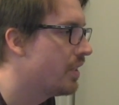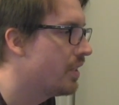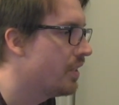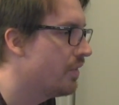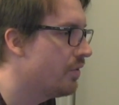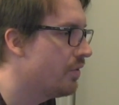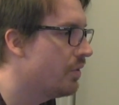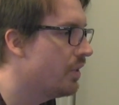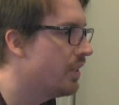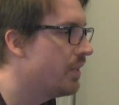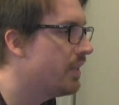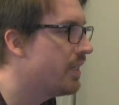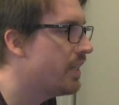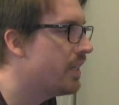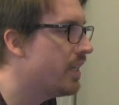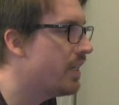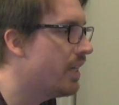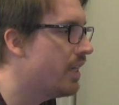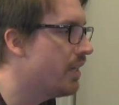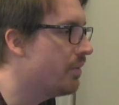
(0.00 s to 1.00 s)
If you want to make
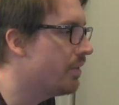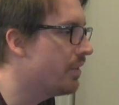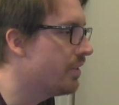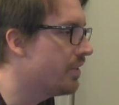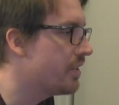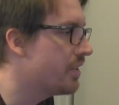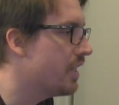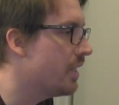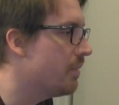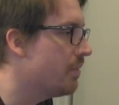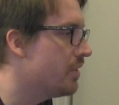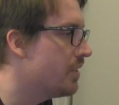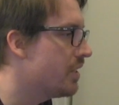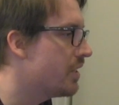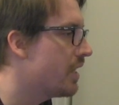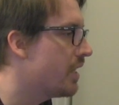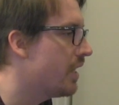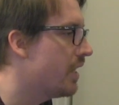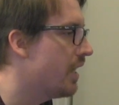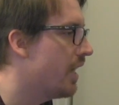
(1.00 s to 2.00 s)
it anywhere in this game, you
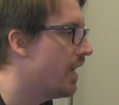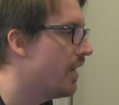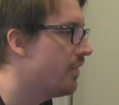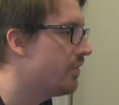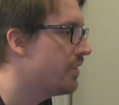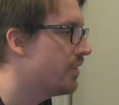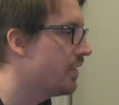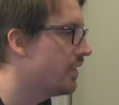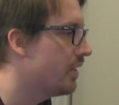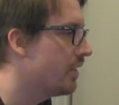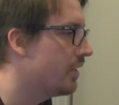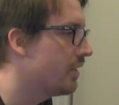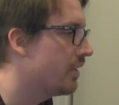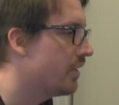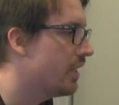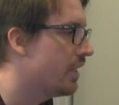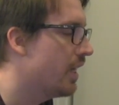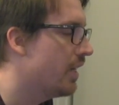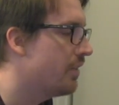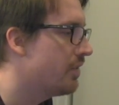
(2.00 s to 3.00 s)
have
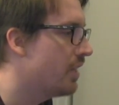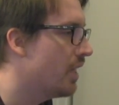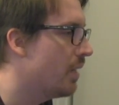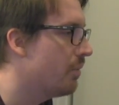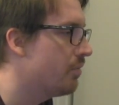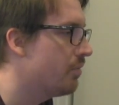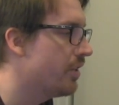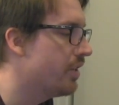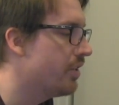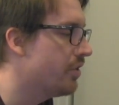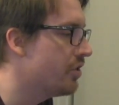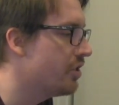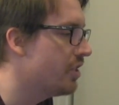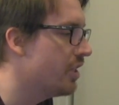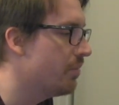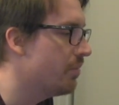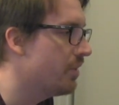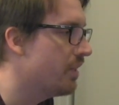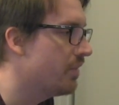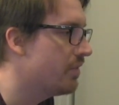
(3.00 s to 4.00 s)
to upgrade your
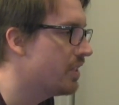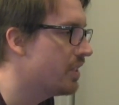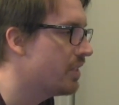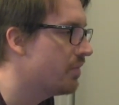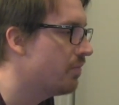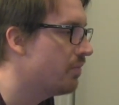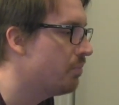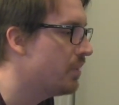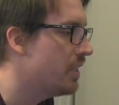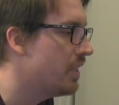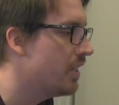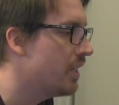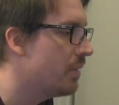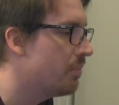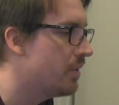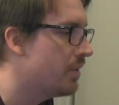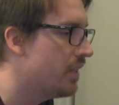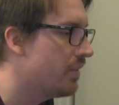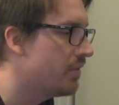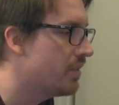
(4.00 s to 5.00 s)
ship. You have to speed
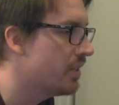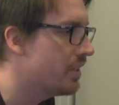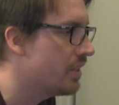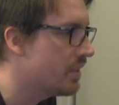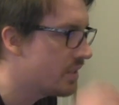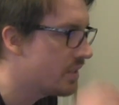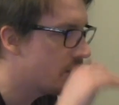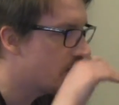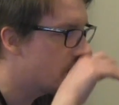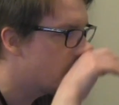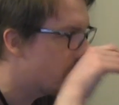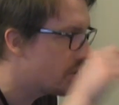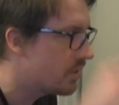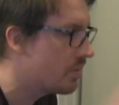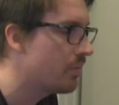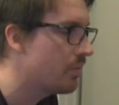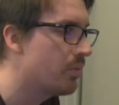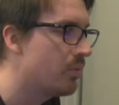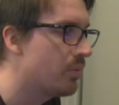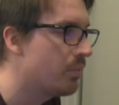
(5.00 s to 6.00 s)
up, and you have to
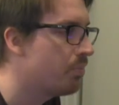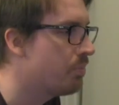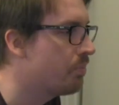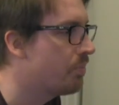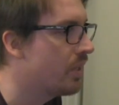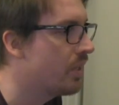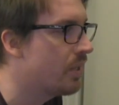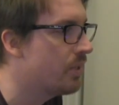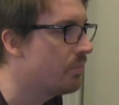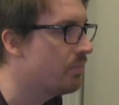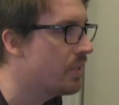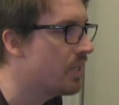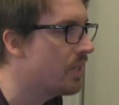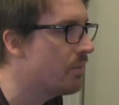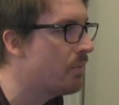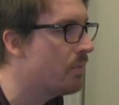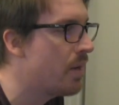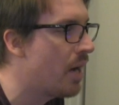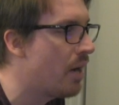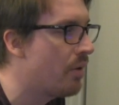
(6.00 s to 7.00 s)
just
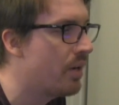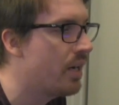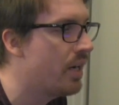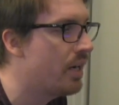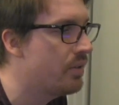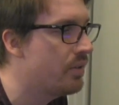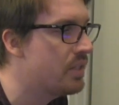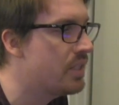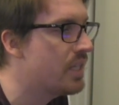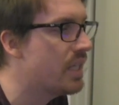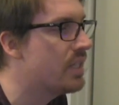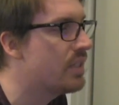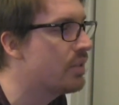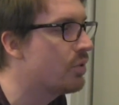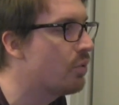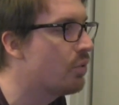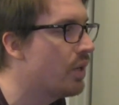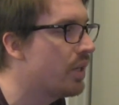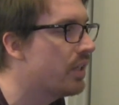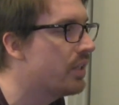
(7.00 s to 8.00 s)
become a powerhouse as
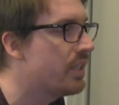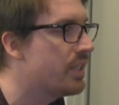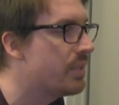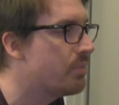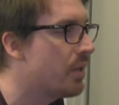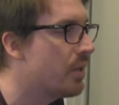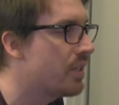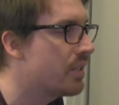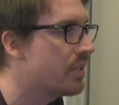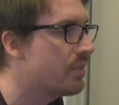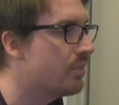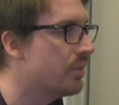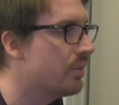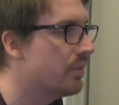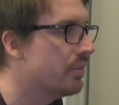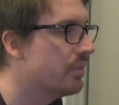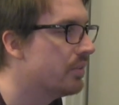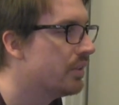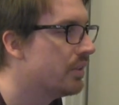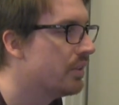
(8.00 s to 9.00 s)
quickly as
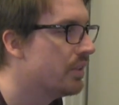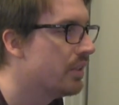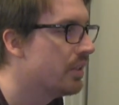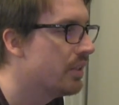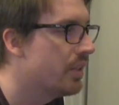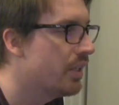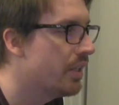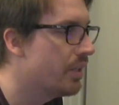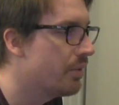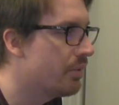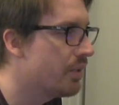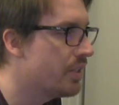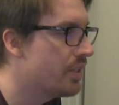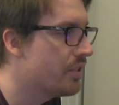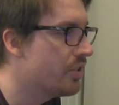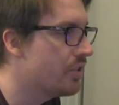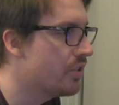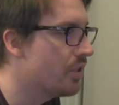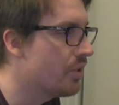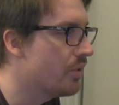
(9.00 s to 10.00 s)
possible. Otherwise,
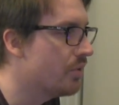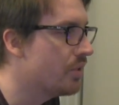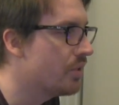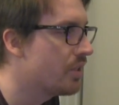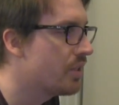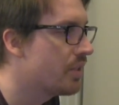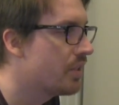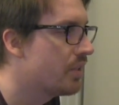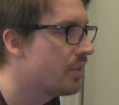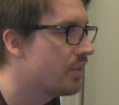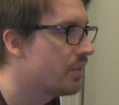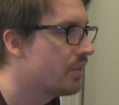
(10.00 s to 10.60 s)
you're toast.